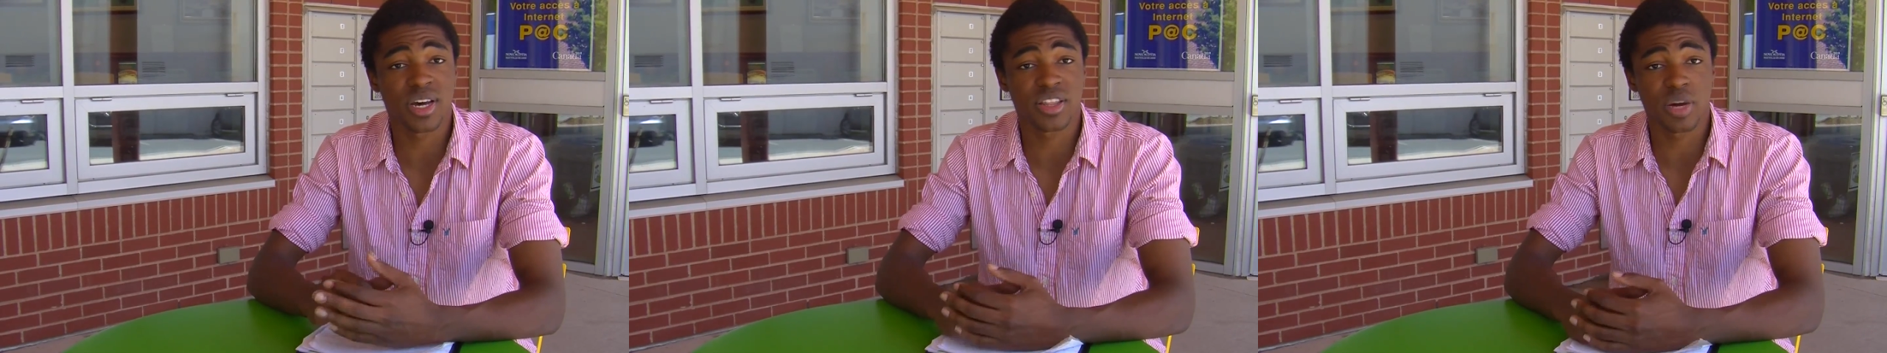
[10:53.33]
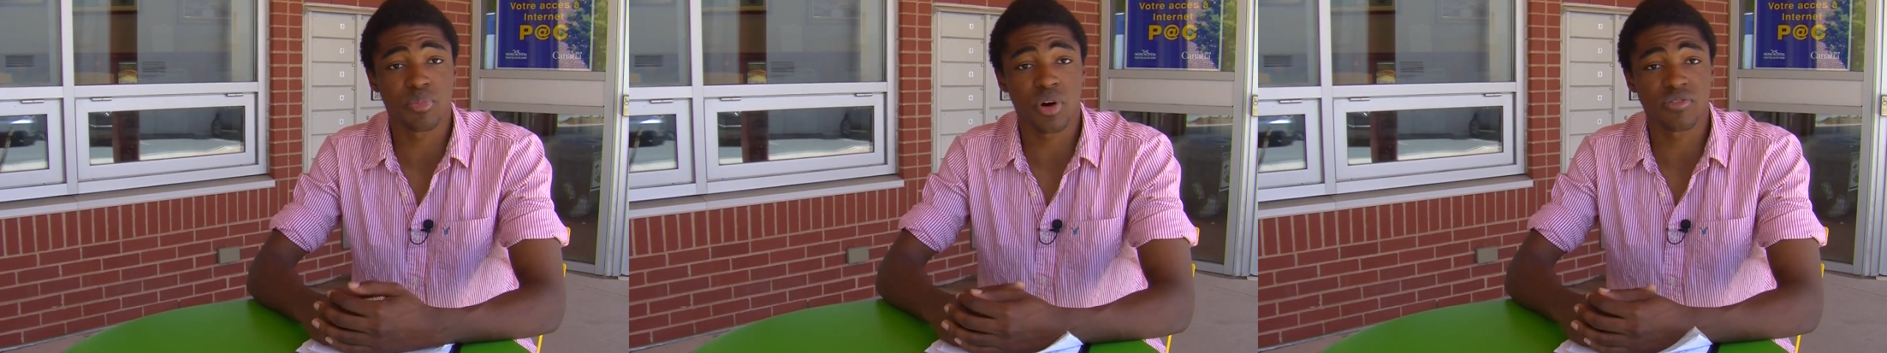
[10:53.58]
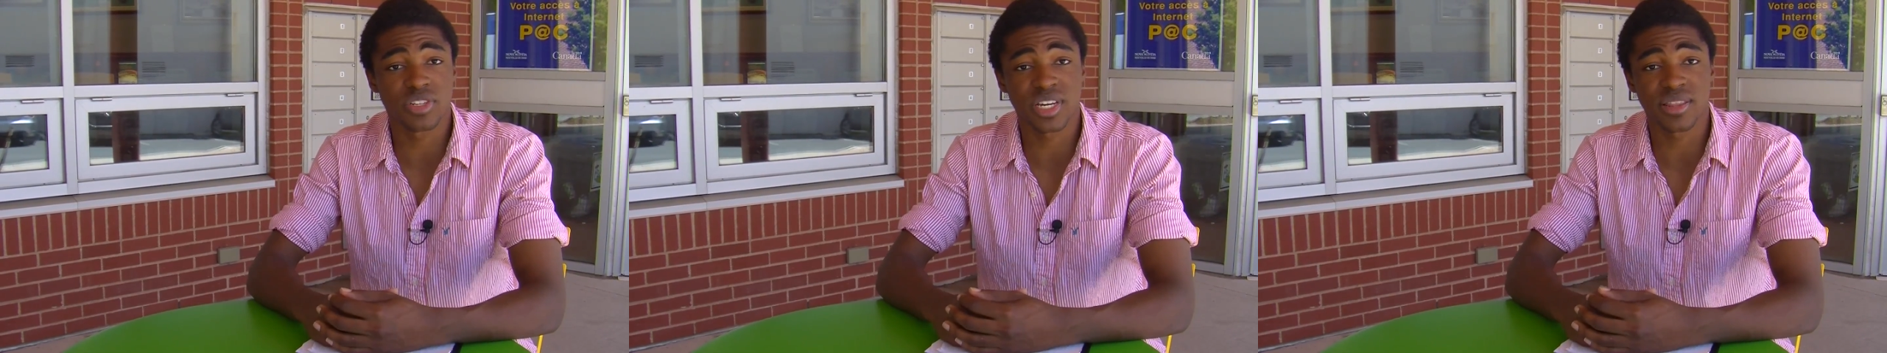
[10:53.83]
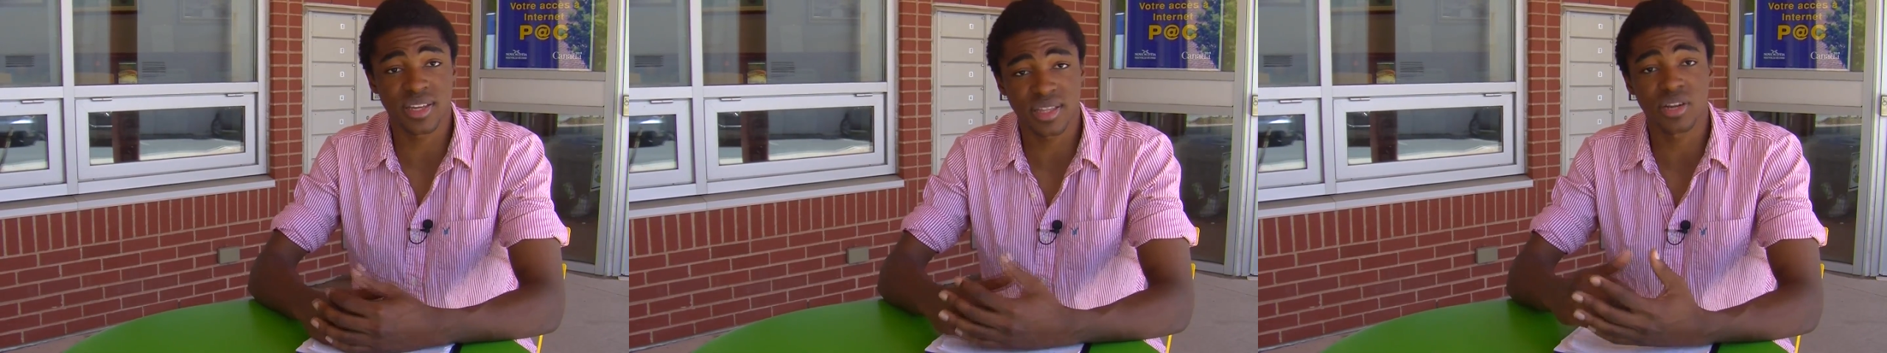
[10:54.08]
their province,
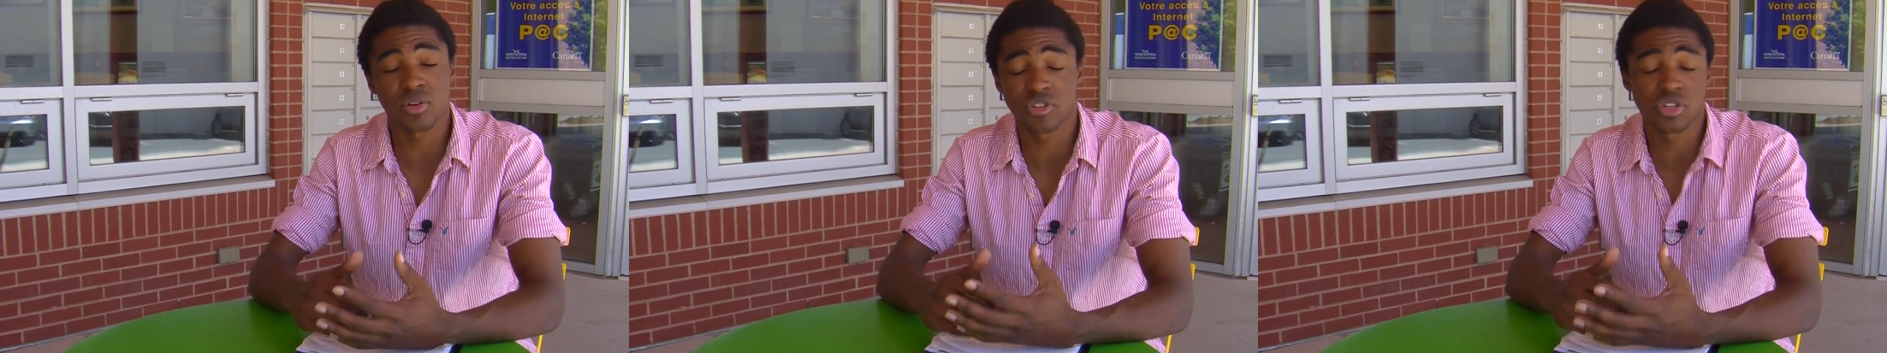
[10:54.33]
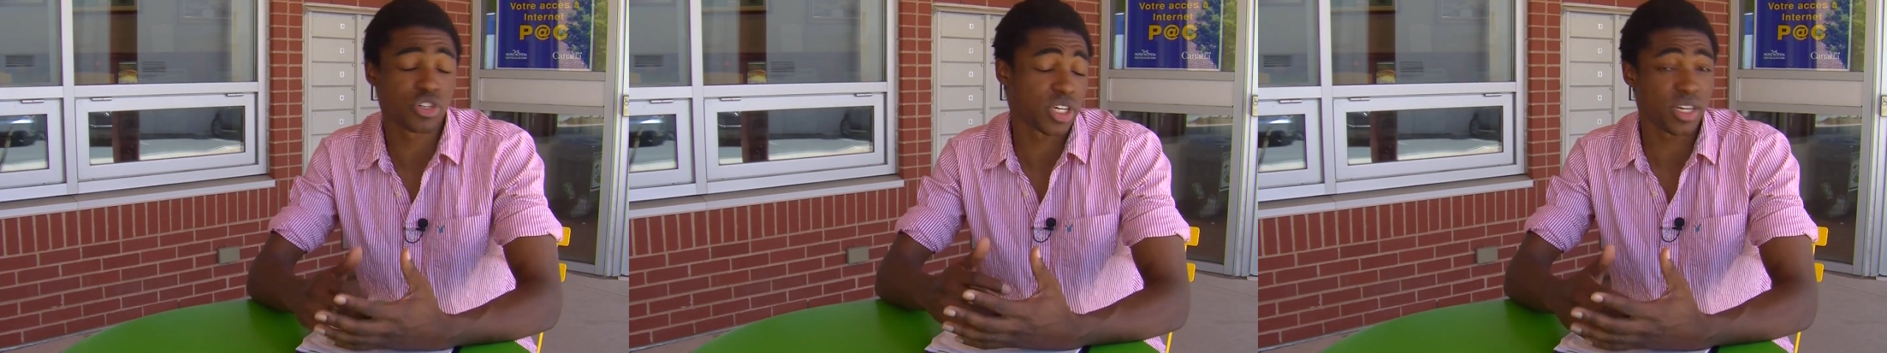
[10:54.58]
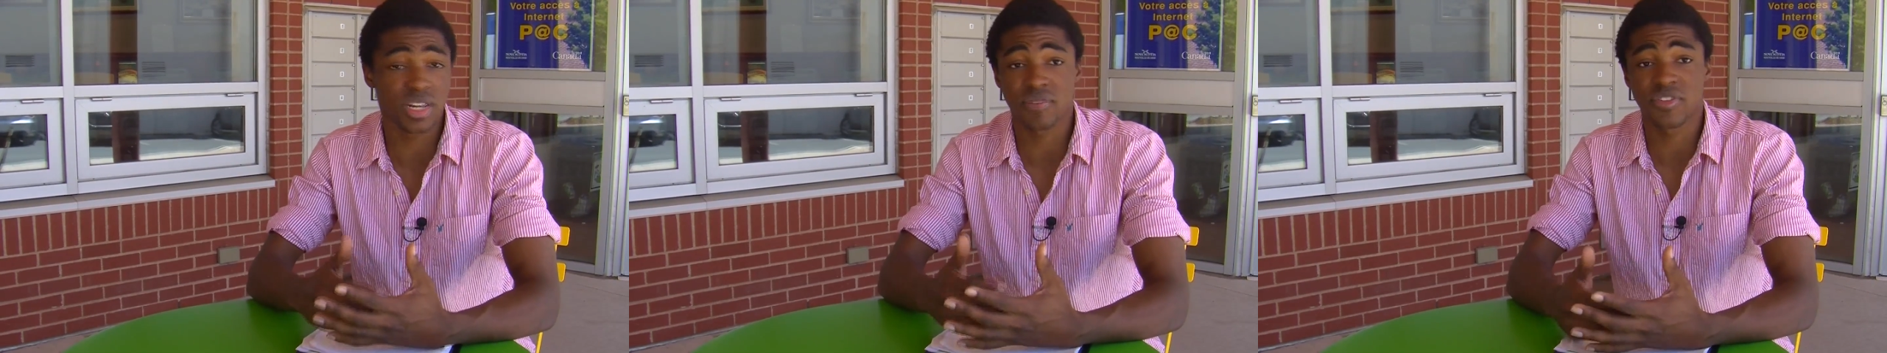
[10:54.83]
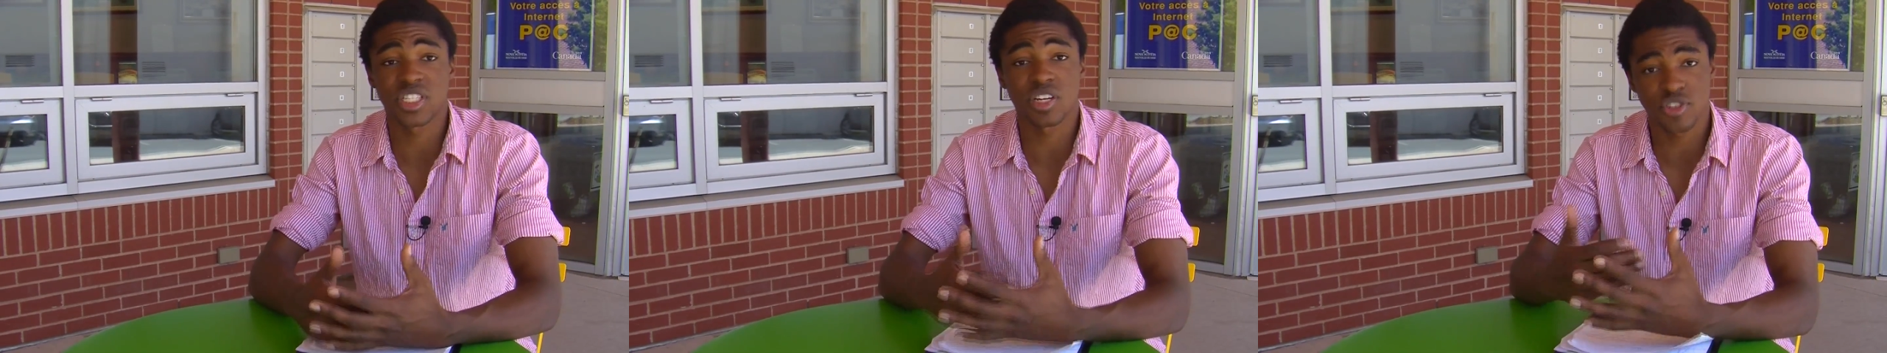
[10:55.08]
I think that Nova Scotia in and
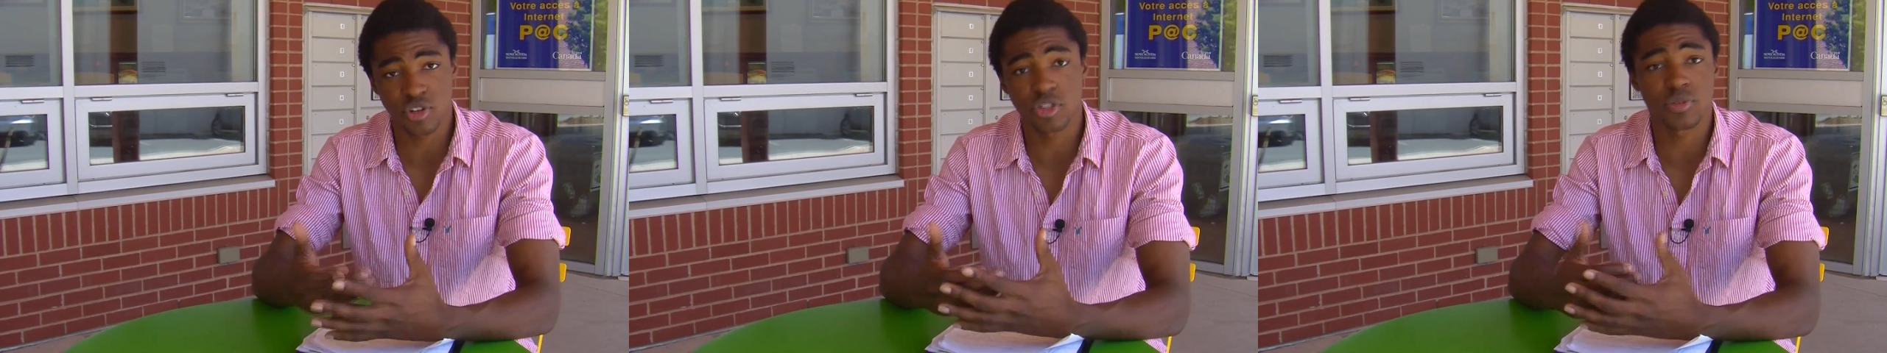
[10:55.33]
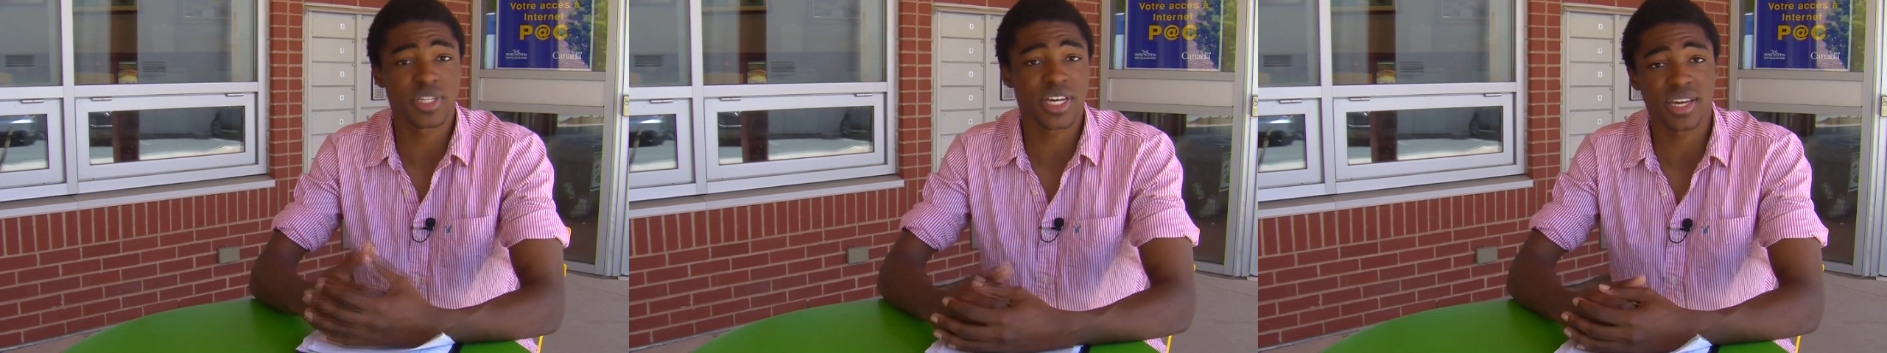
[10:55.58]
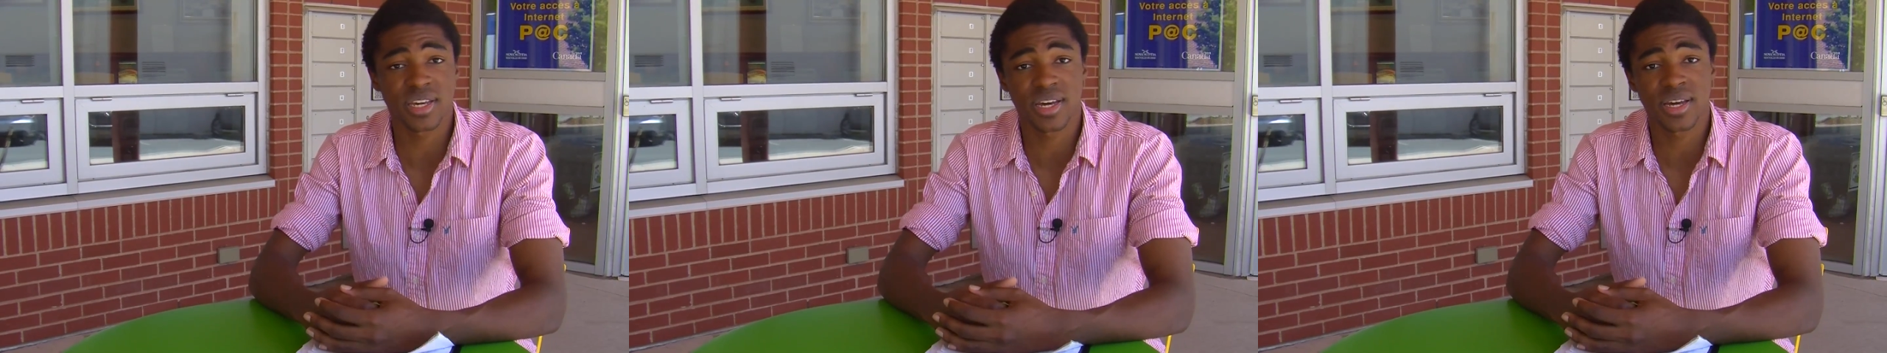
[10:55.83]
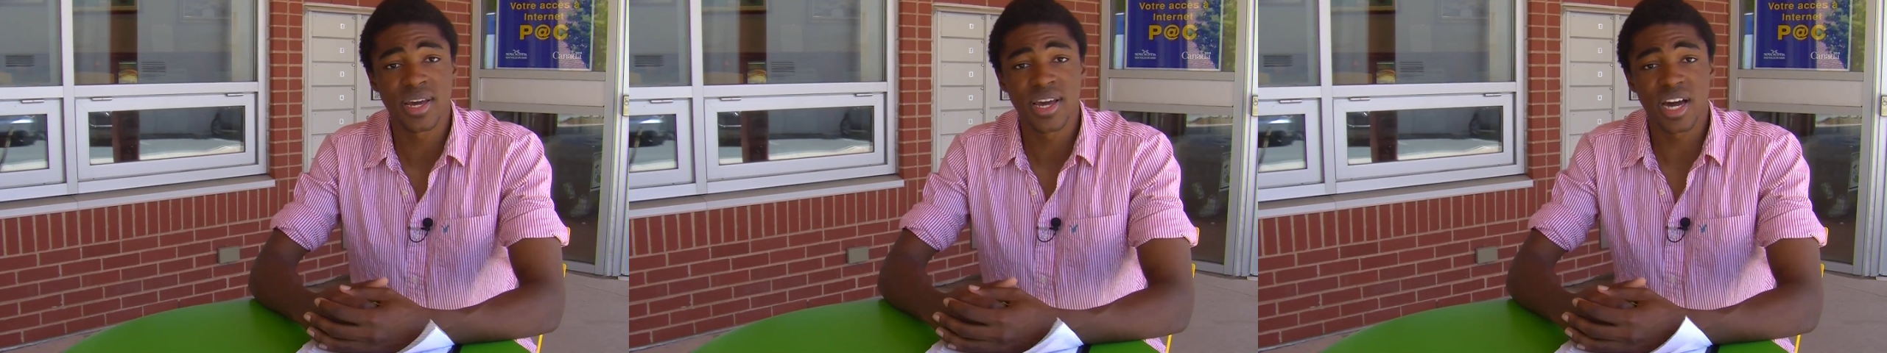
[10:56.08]
of itself should also be taking a